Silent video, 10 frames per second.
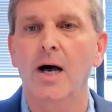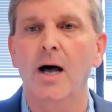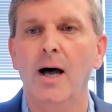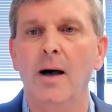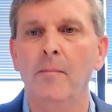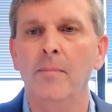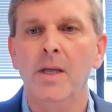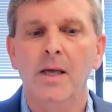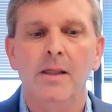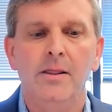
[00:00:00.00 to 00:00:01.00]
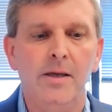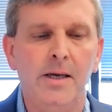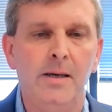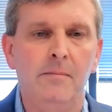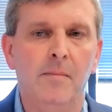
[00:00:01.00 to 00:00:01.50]

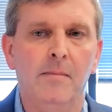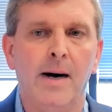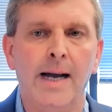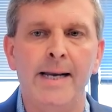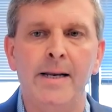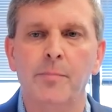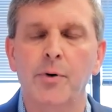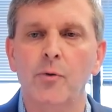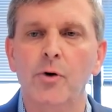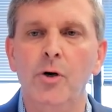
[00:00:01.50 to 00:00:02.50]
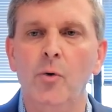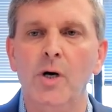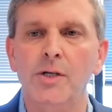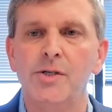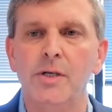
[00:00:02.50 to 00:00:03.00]
The mine in Peru
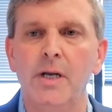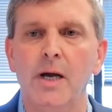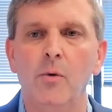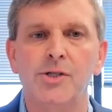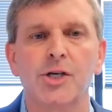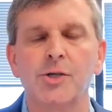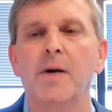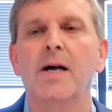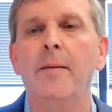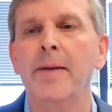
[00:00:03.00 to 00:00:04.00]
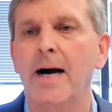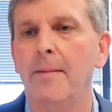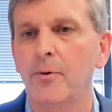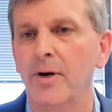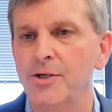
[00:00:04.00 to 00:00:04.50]
was just becoming
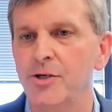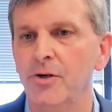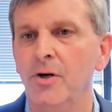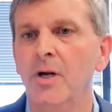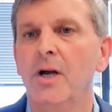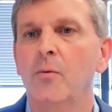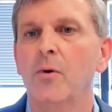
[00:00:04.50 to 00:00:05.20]
operational,